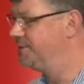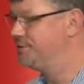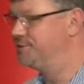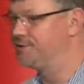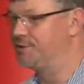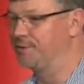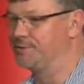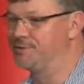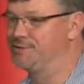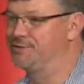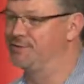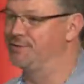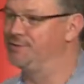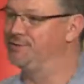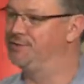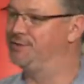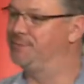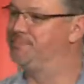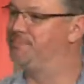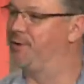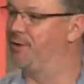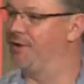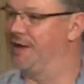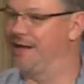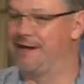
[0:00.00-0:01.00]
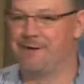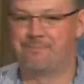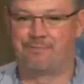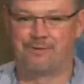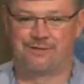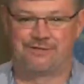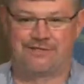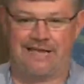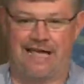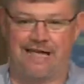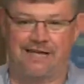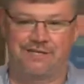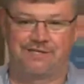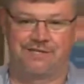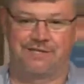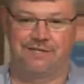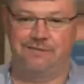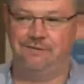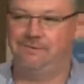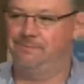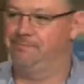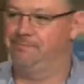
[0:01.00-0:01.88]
So as soon as you put in a protection,